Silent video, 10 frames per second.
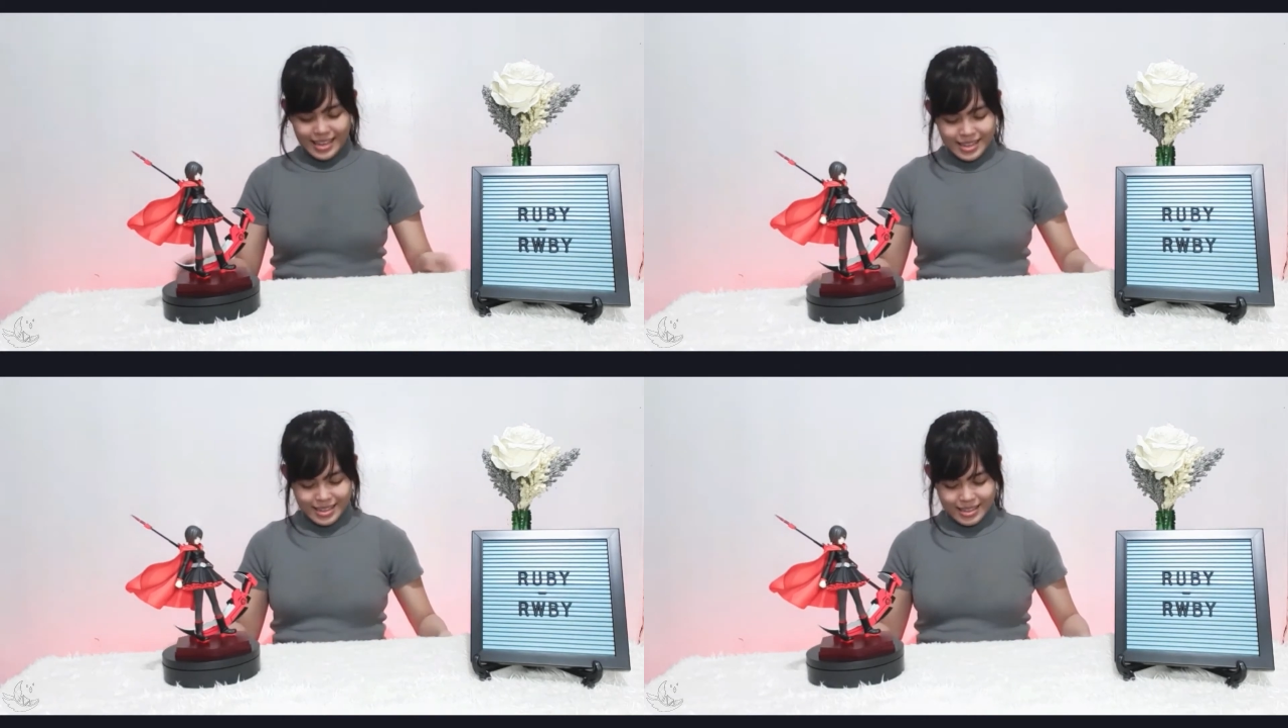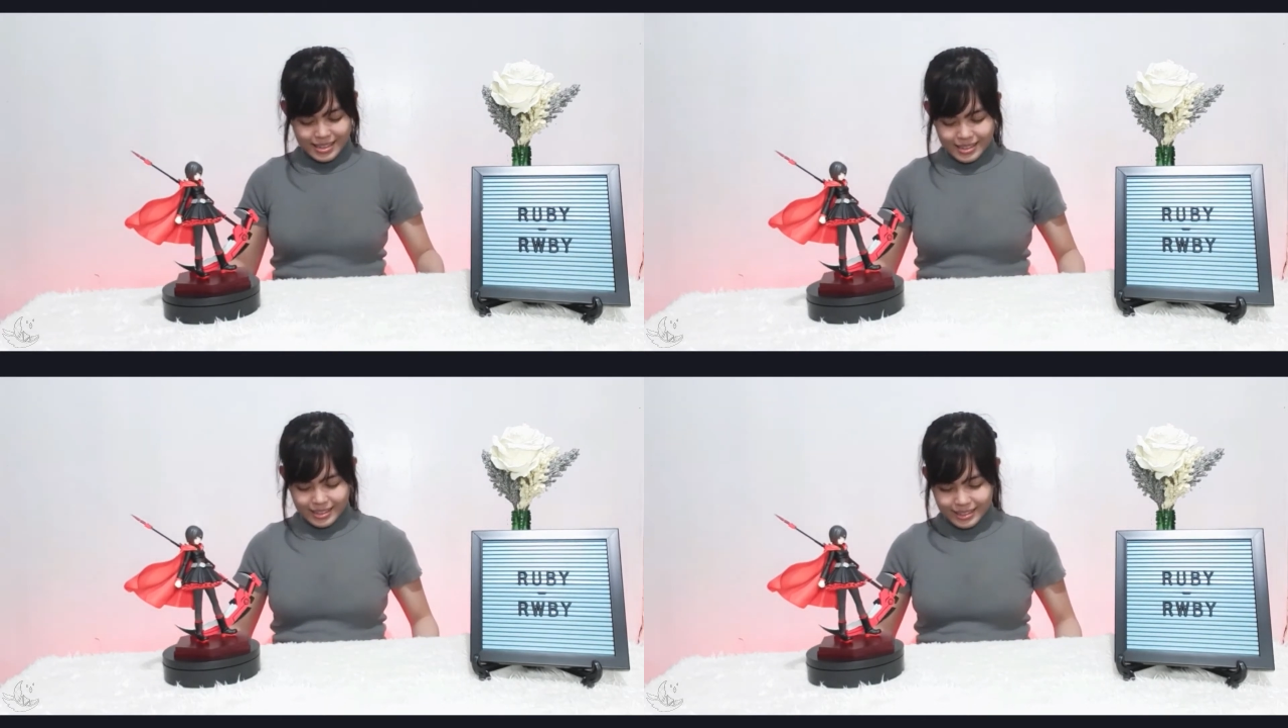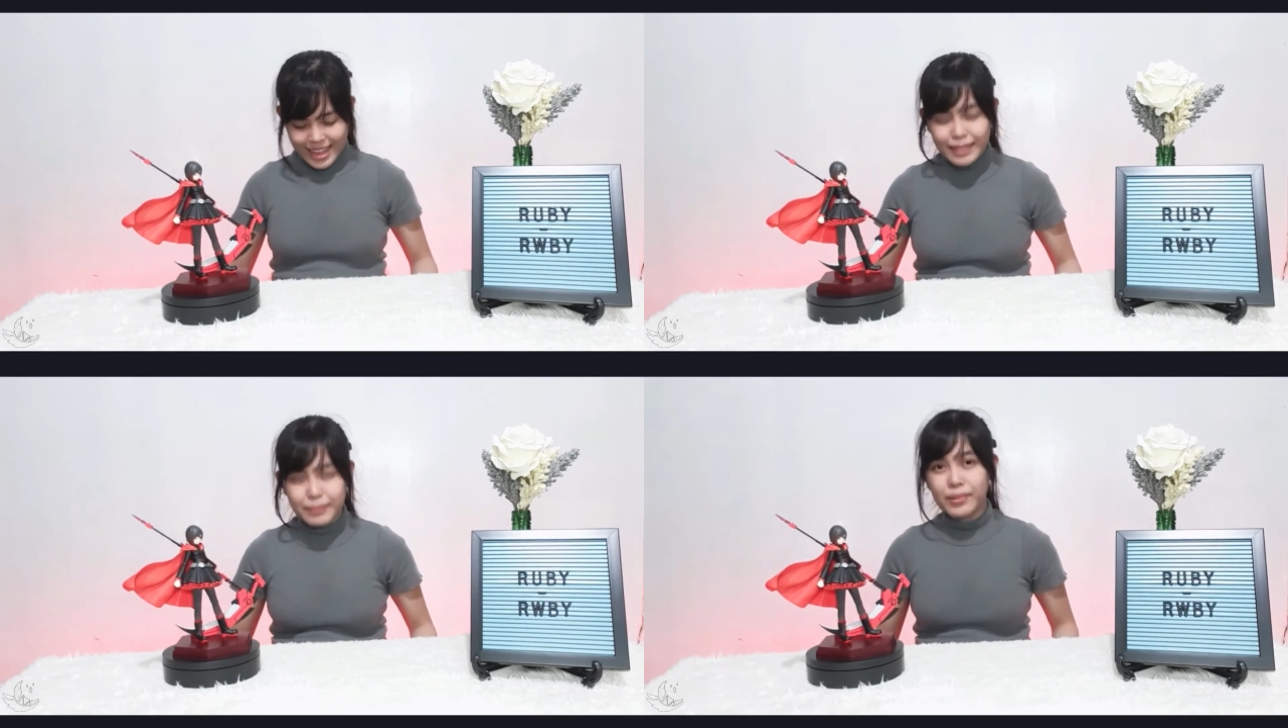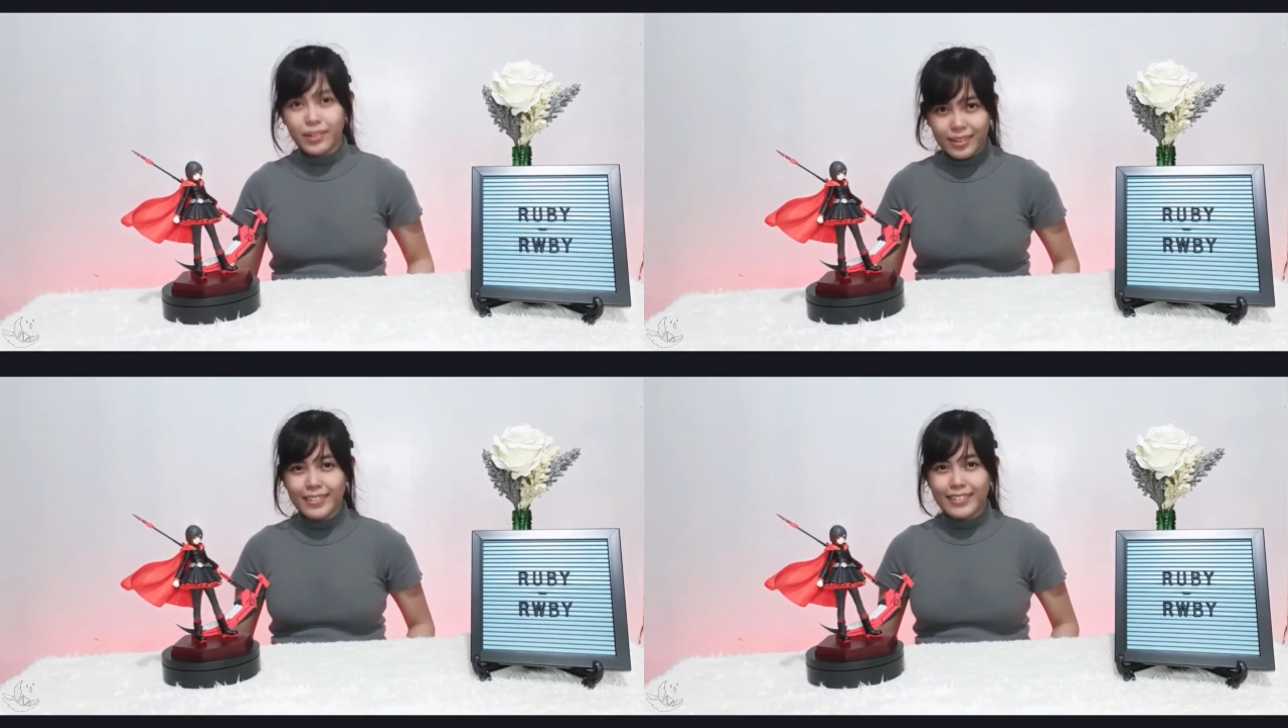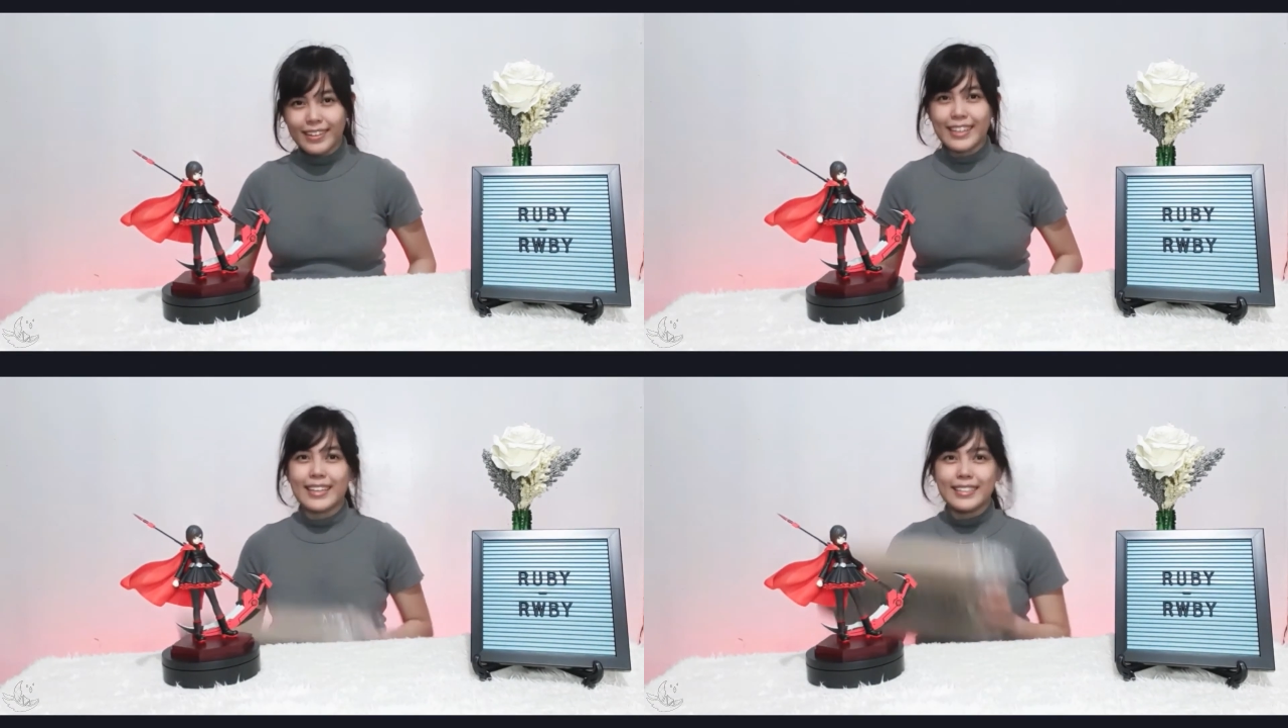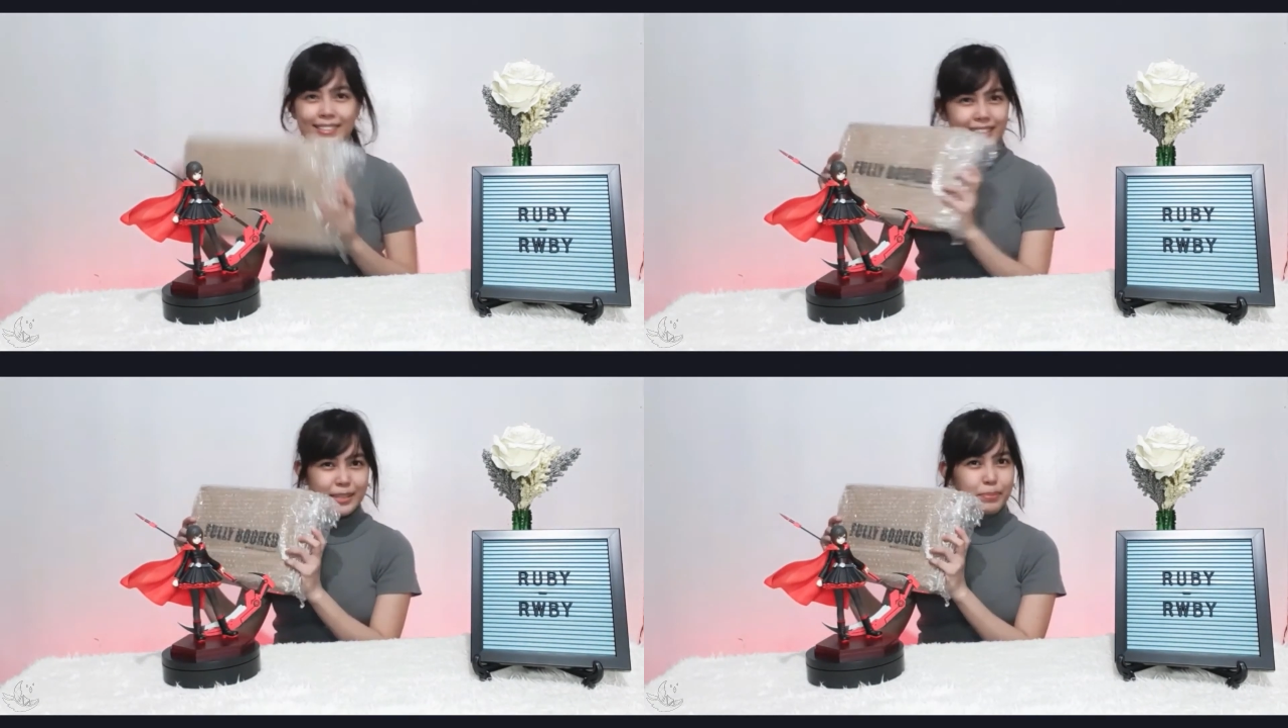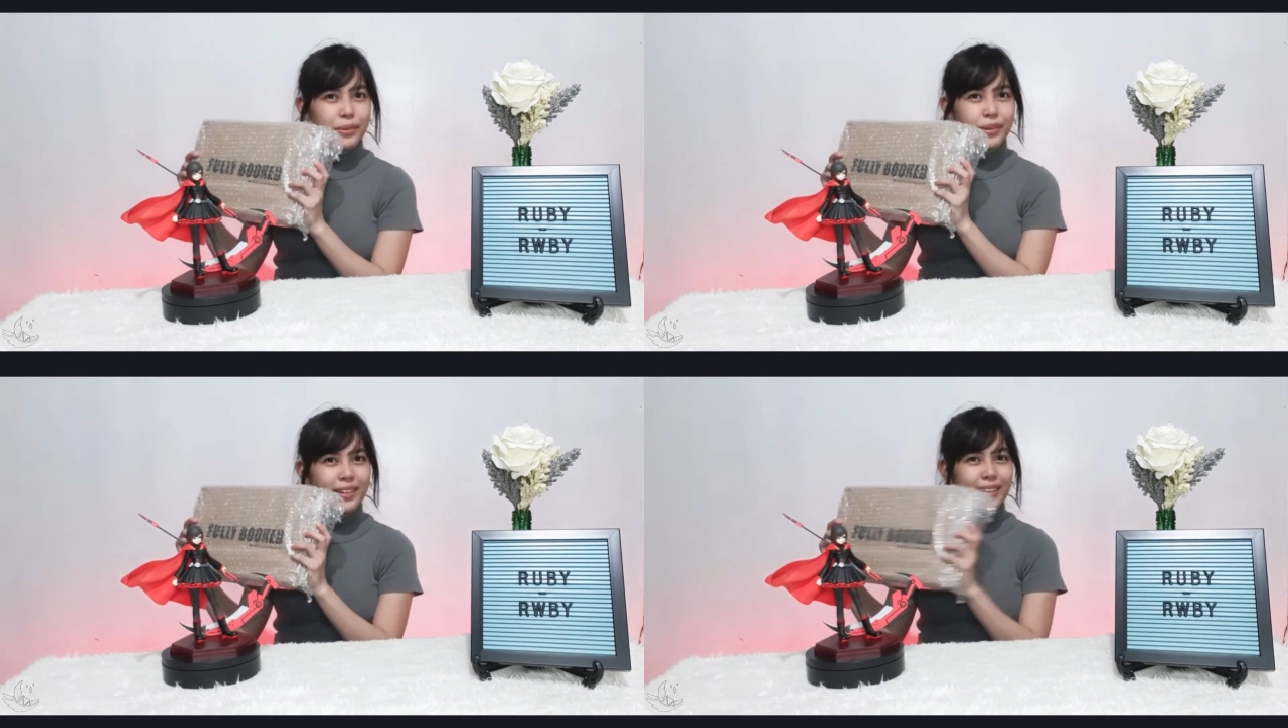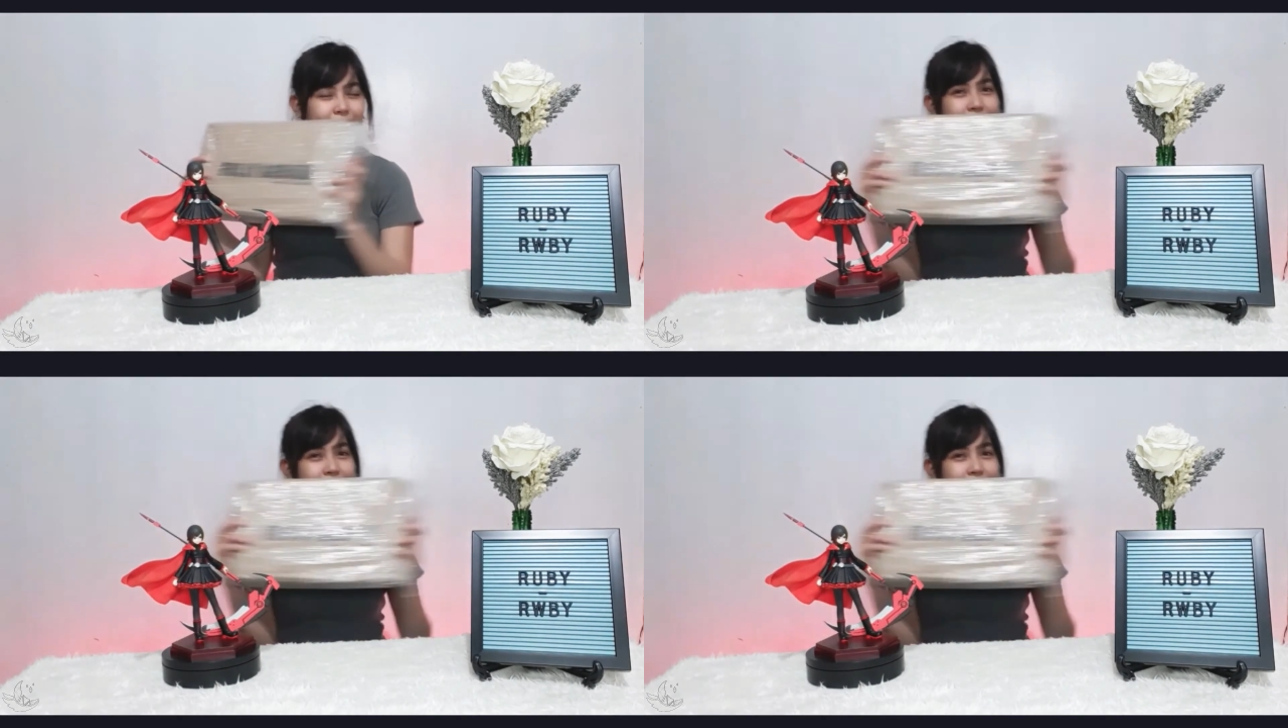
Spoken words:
And that book is this book.